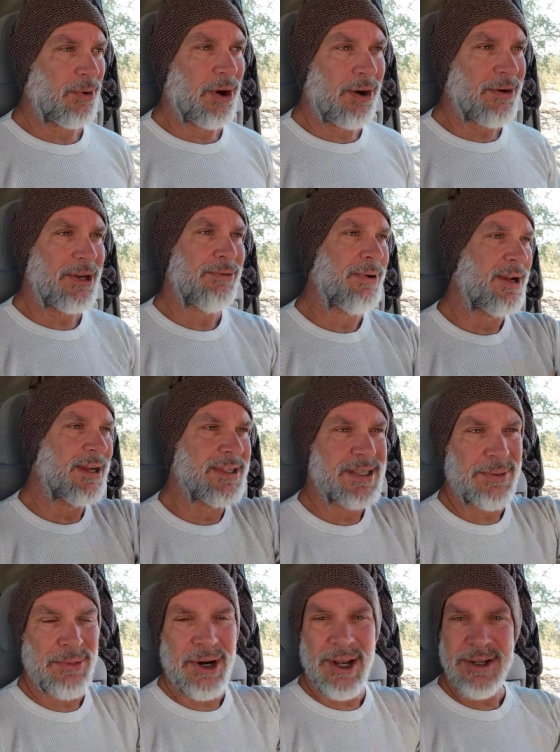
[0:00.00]
We're already running
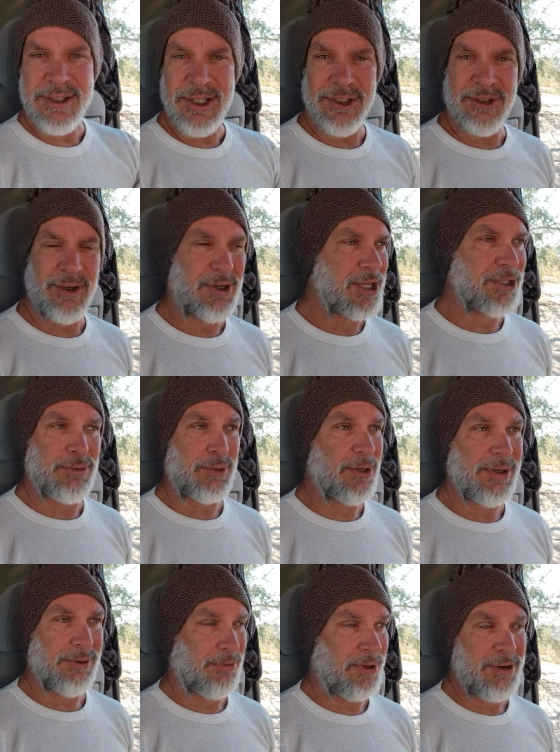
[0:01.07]
somewhere else to trip because
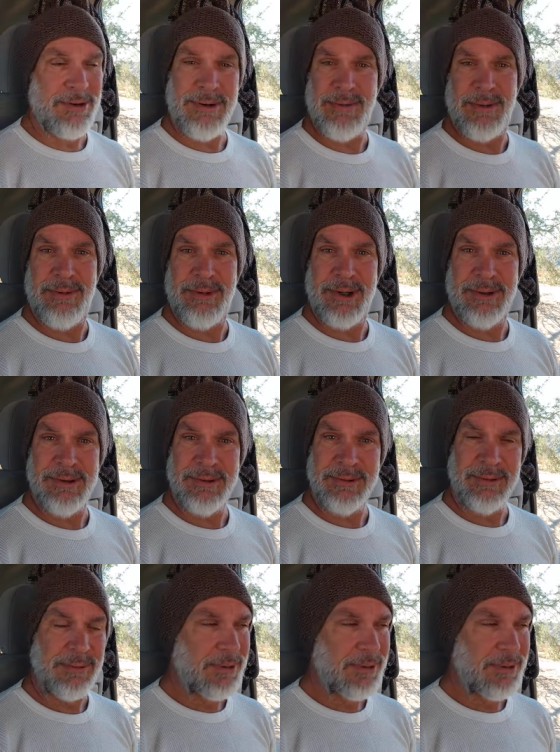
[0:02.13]
we don't know where we're going.